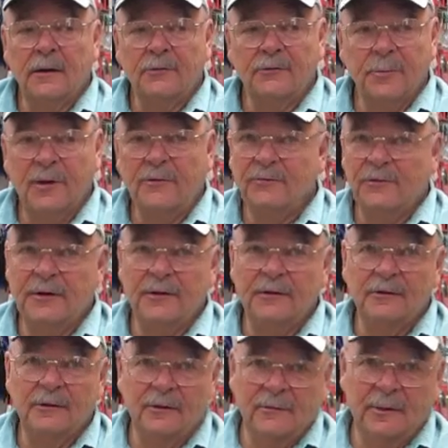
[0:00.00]
especially in
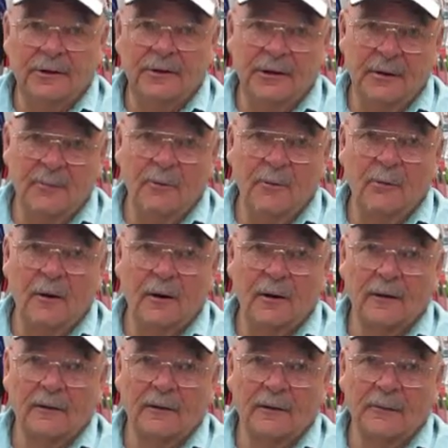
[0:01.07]
a little bit deeper
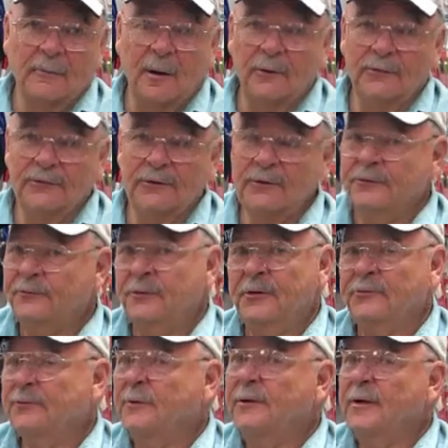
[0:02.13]
water. And most of these
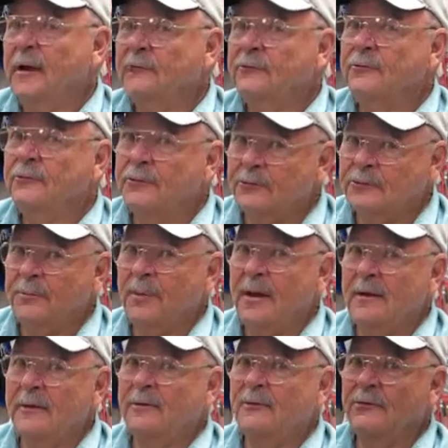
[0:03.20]
fish we catch on this
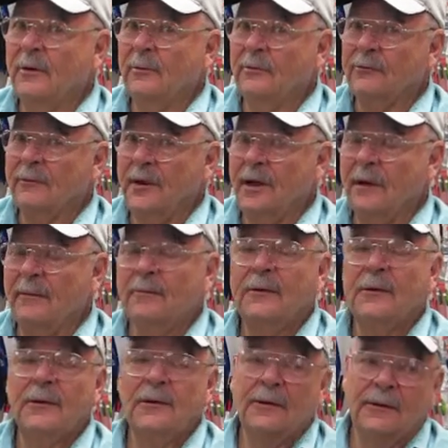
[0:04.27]
bait in the summertime
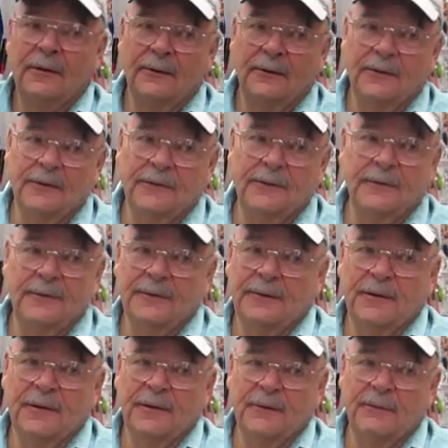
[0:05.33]
are in the
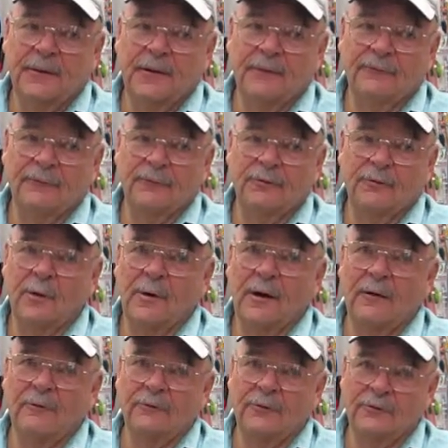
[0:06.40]
anywhere from
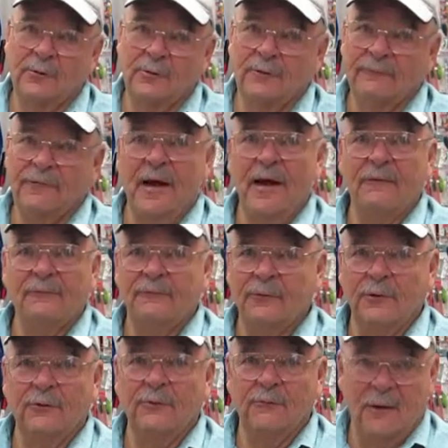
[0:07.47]
12 to 25
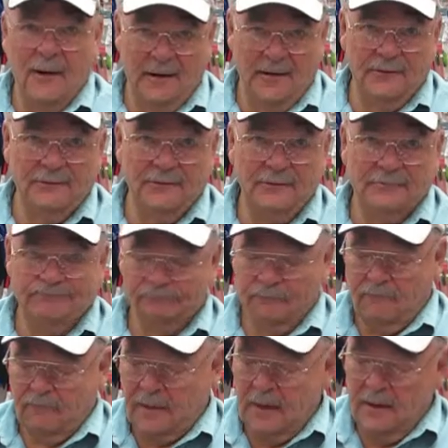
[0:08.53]
foot range.
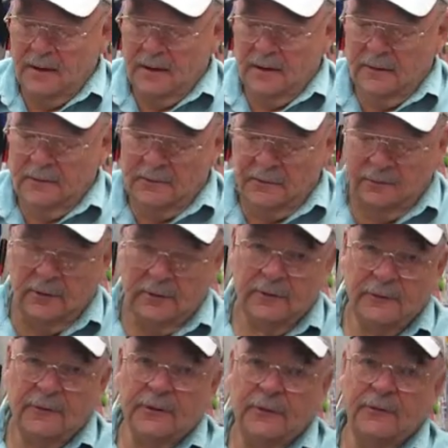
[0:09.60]
The hook
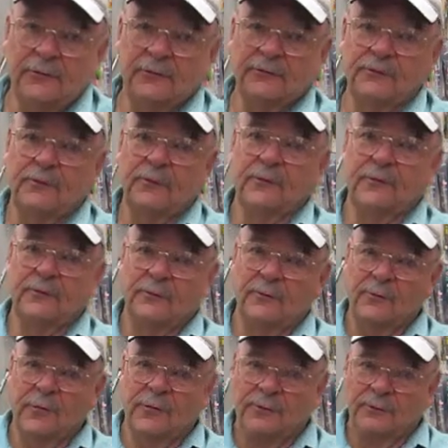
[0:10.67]
that you use for it, the
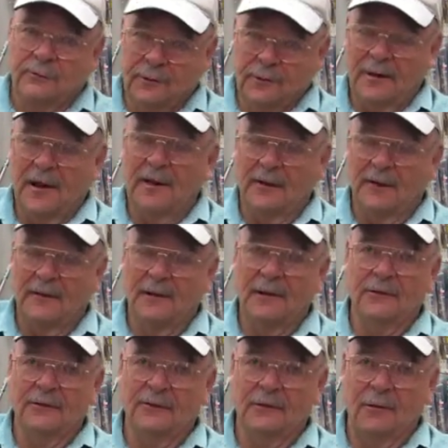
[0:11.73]
one that we like a
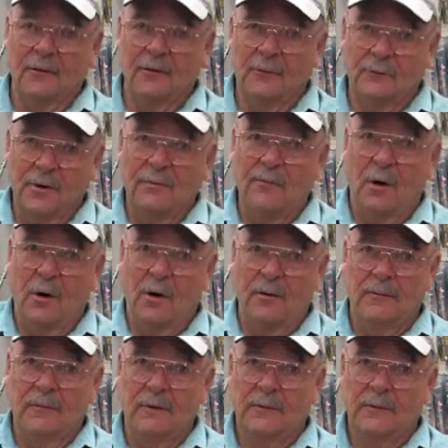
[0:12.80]
lot, is called the rebarb.